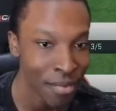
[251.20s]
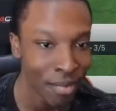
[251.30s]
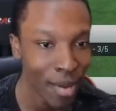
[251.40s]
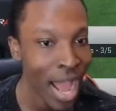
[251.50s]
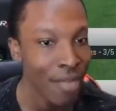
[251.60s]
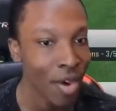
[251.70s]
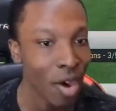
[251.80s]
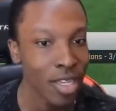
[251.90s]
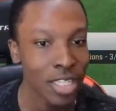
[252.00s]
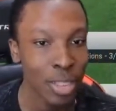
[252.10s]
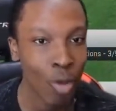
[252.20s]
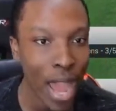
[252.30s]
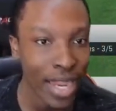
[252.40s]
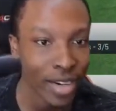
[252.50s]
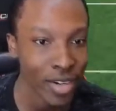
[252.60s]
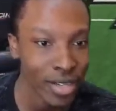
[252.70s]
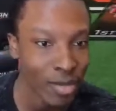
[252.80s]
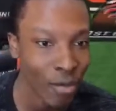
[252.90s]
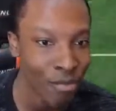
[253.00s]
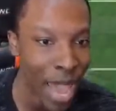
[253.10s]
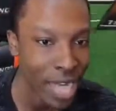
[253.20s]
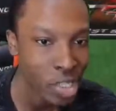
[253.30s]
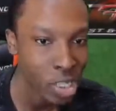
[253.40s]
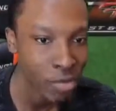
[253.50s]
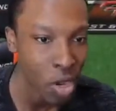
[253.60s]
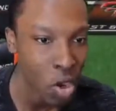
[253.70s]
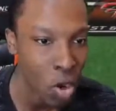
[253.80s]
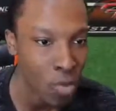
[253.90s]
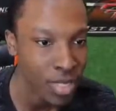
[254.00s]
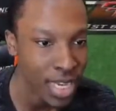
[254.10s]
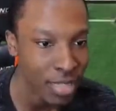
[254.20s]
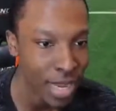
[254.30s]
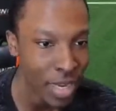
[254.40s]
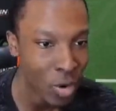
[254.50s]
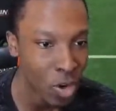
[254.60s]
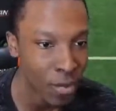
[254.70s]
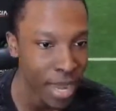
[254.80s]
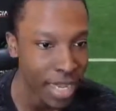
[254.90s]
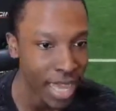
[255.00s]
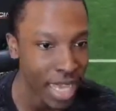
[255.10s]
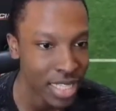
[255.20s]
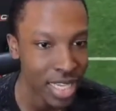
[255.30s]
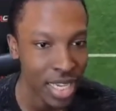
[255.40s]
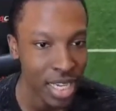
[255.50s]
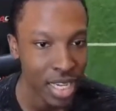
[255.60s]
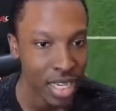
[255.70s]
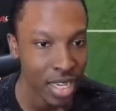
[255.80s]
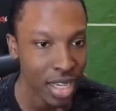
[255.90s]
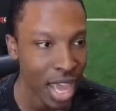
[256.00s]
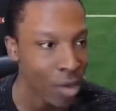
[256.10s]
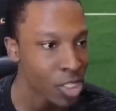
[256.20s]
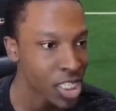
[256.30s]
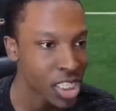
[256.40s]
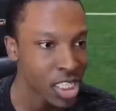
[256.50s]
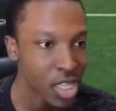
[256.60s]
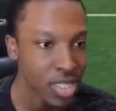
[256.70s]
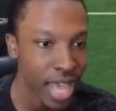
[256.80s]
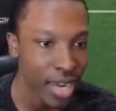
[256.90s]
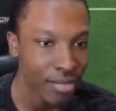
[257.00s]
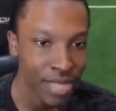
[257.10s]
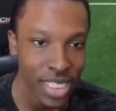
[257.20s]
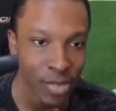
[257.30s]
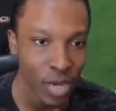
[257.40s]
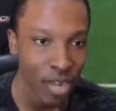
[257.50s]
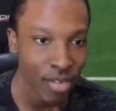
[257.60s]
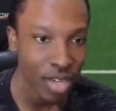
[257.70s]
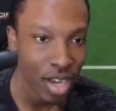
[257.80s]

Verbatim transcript: Bro, I have all this swagger with Patrick Mahomes as my quarterback, guys. I wish the Steelers got him, but it's whatever.